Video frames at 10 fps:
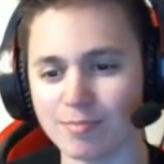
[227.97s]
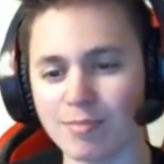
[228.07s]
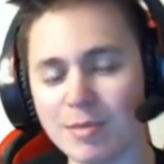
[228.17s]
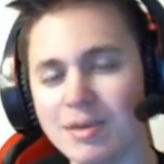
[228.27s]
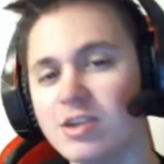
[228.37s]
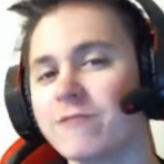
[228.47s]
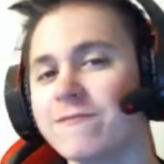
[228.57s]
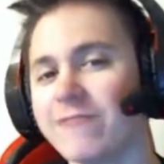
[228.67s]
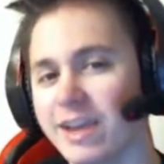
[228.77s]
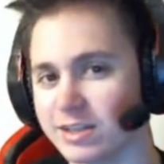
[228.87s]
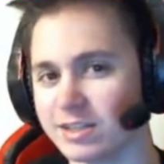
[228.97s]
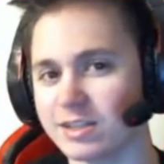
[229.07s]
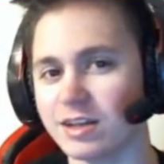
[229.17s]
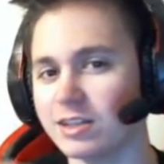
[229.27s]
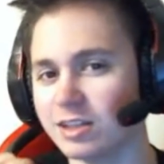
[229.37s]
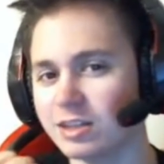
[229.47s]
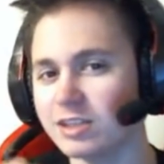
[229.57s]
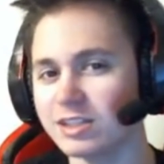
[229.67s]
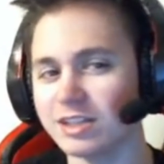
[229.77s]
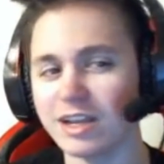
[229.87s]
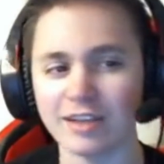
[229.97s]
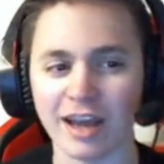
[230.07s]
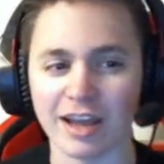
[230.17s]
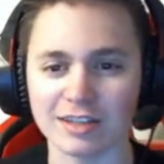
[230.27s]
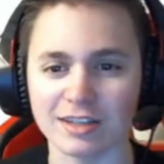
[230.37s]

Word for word: maybe your face. Let's just say that.